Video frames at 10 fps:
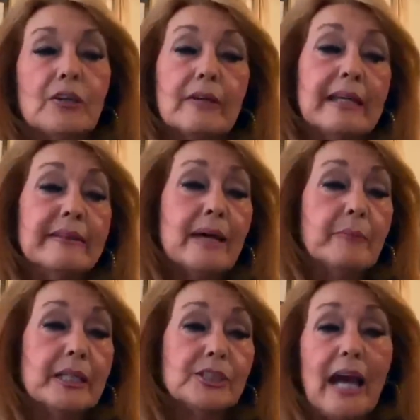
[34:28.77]
So in
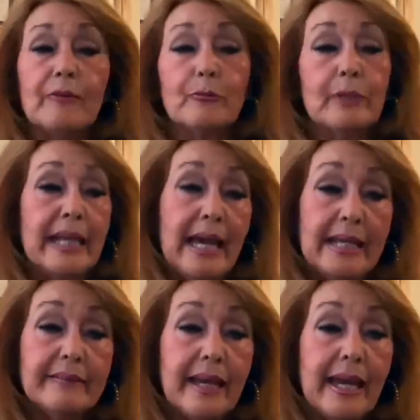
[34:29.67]
that much, I really
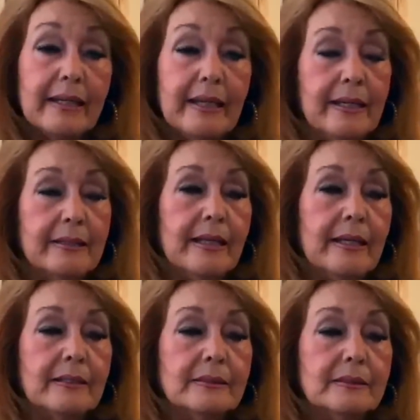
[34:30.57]
hate that. And